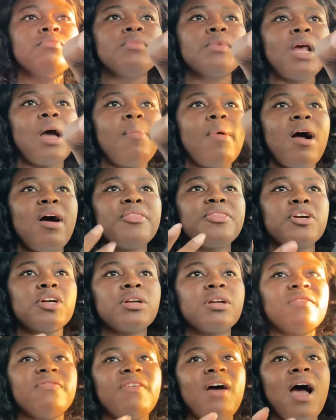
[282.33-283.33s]
about
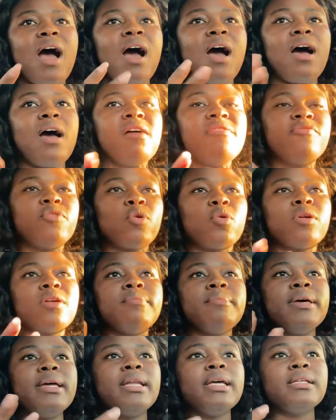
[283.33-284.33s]
thirty-five, forty
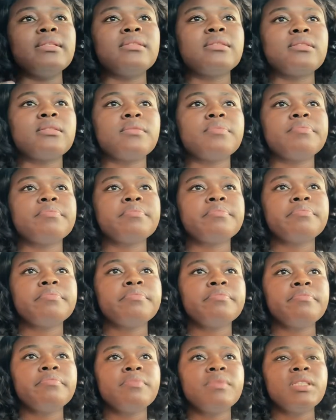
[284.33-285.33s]
minutes
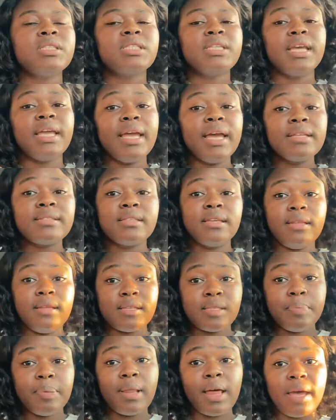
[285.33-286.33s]
to get to
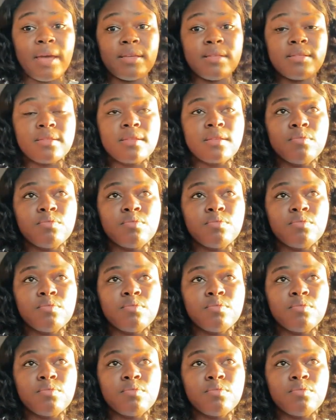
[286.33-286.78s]
this place